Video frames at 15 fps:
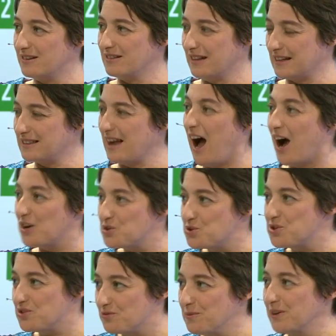like the
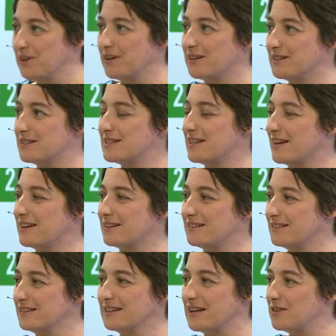hundreds of millions that
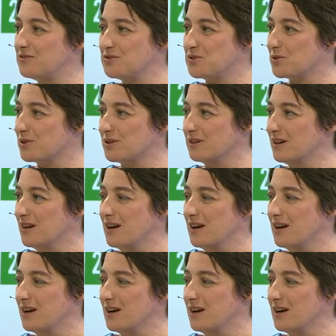Lyft or